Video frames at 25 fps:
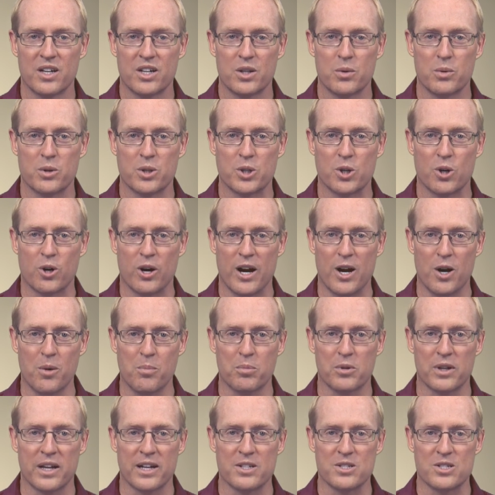to ensure
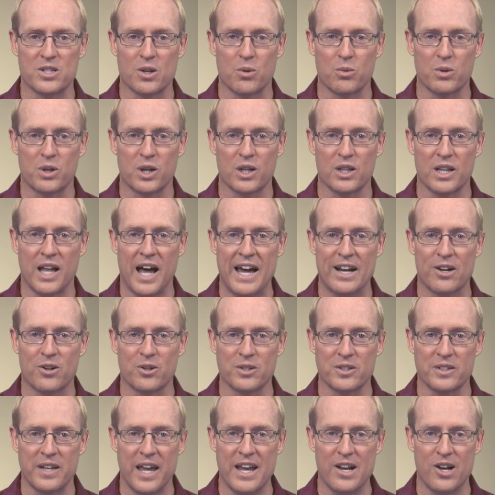airplanes don't collide on
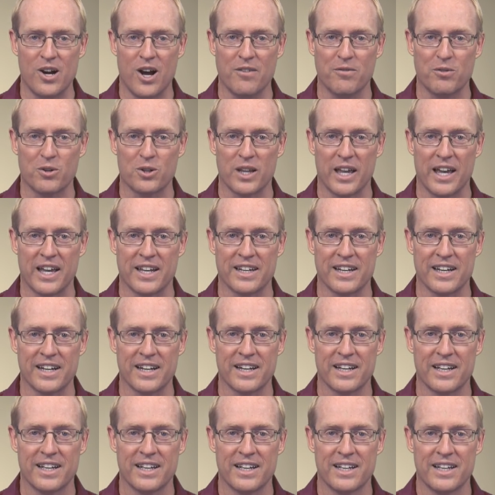takeoff or landing.
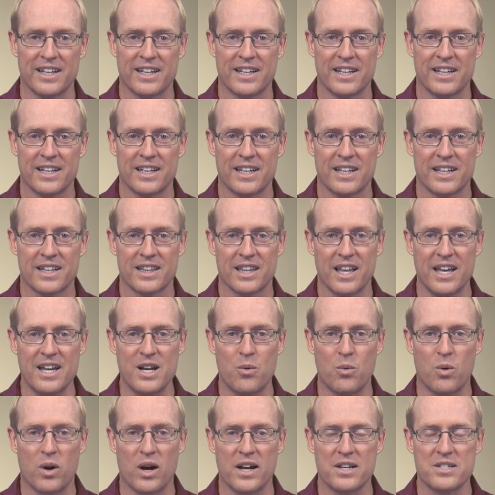
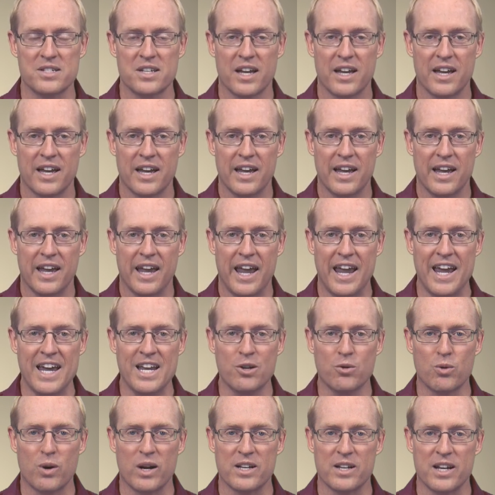Likewise,
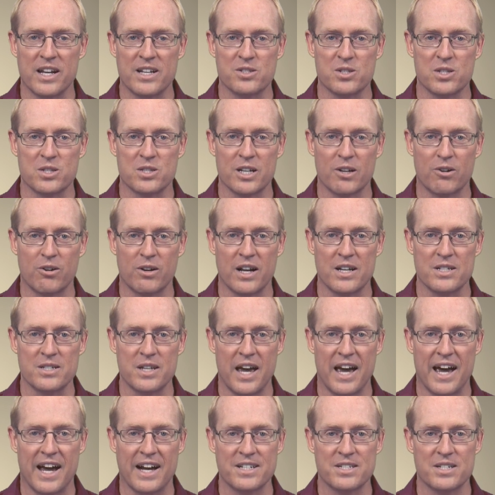Android needs to synchronize
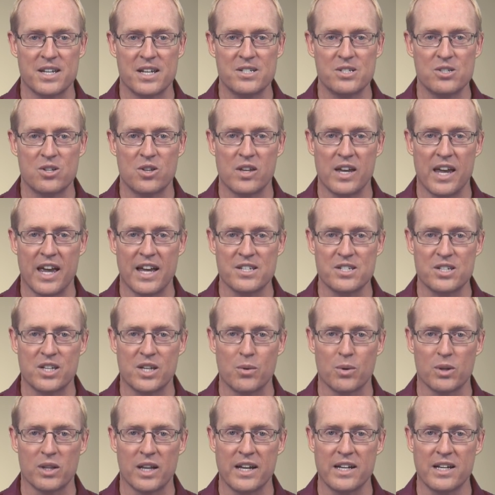access to the
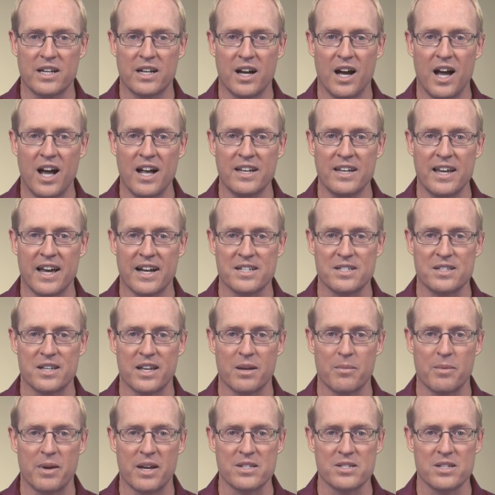SQLite contacts
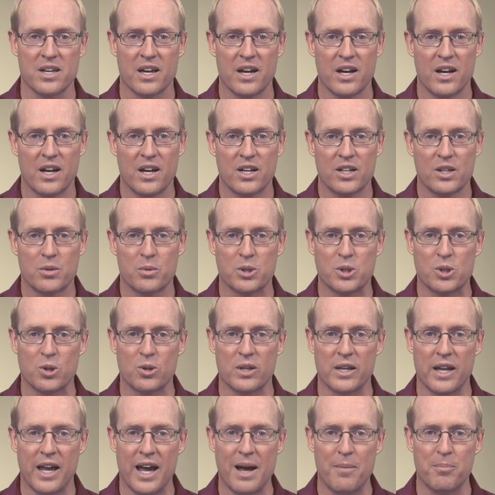database to ensure
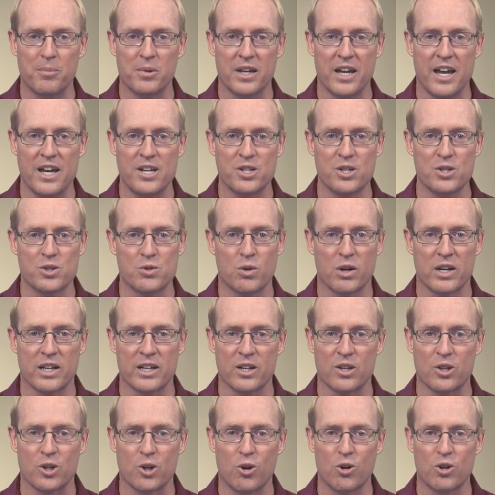that applications running
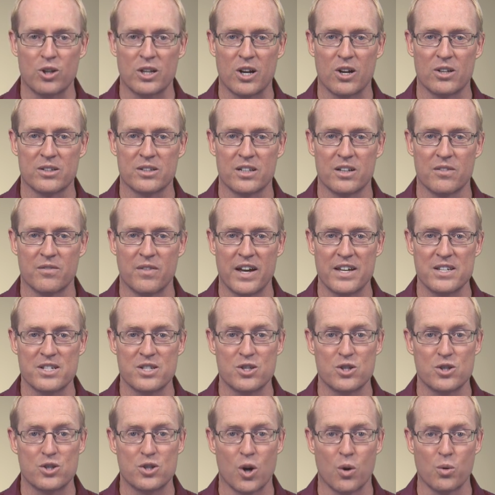concurrently on the device
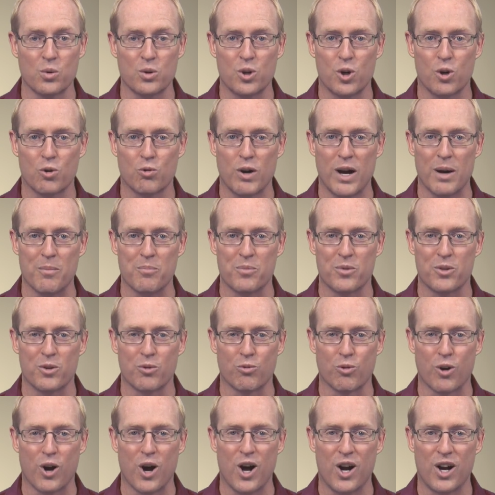don't corrupt the
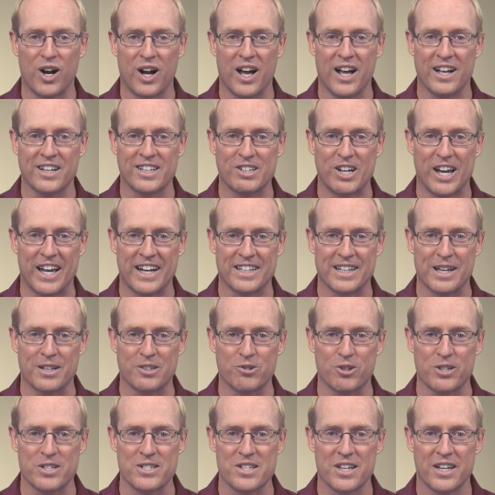raw contact
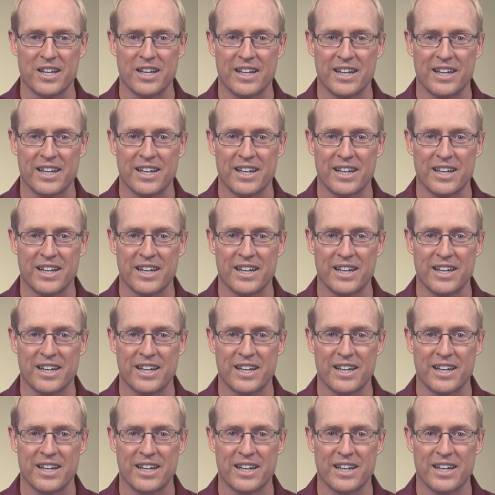entries.